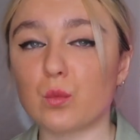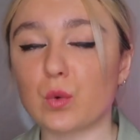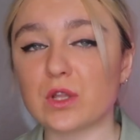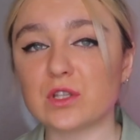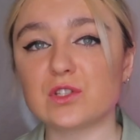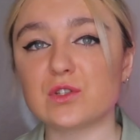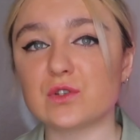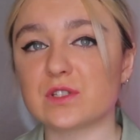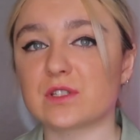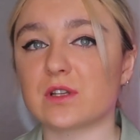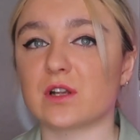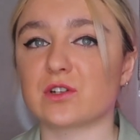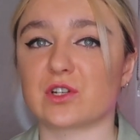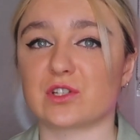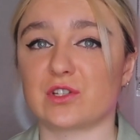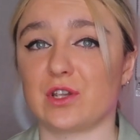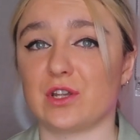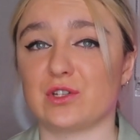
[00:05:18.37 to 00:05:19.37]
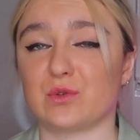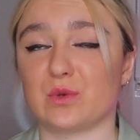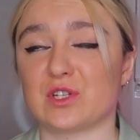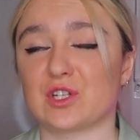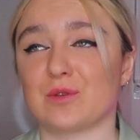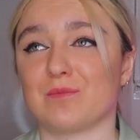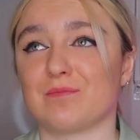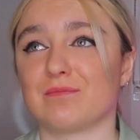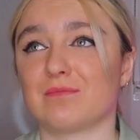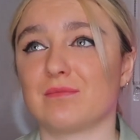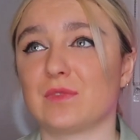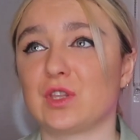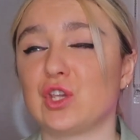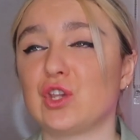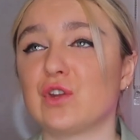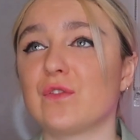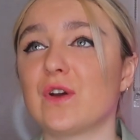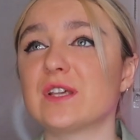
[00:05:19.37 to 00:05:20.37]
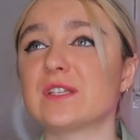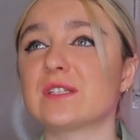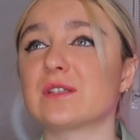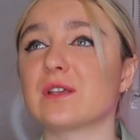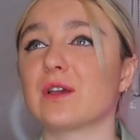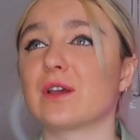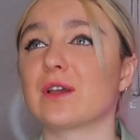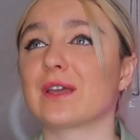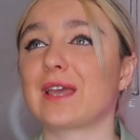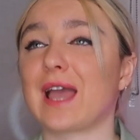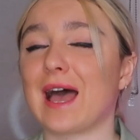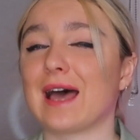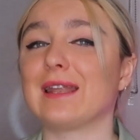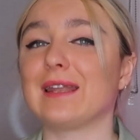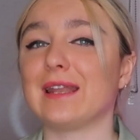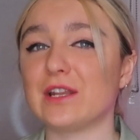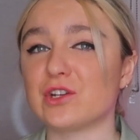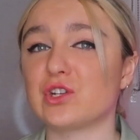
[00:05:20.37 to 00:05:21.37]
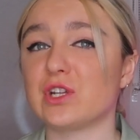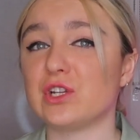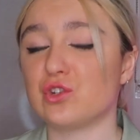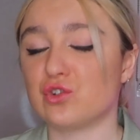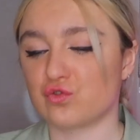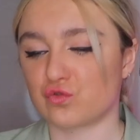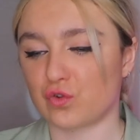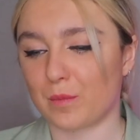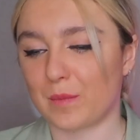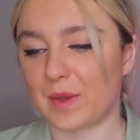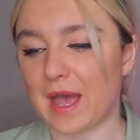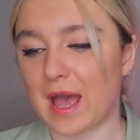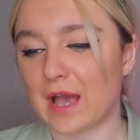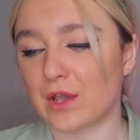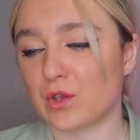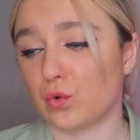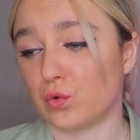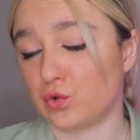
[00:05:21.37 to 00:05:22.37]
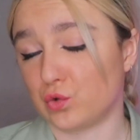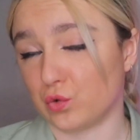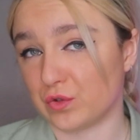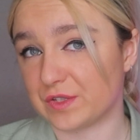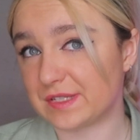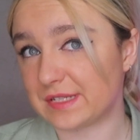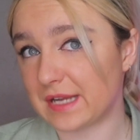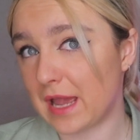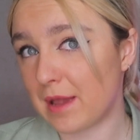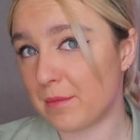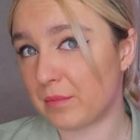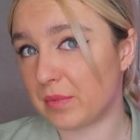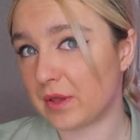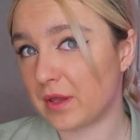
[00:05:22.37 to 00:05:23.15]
Once you start trusting your intuition, the universe can literally drop it at your doorstep.